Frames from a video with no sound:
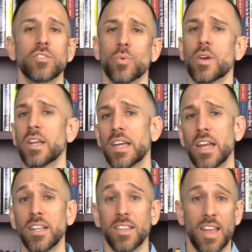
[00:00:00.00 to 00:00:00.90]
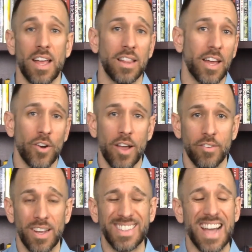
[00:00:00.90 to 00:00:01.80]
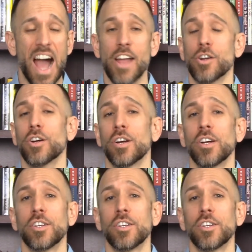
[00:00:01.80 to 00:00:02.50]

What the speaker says: We're going to get into that later. I have an entire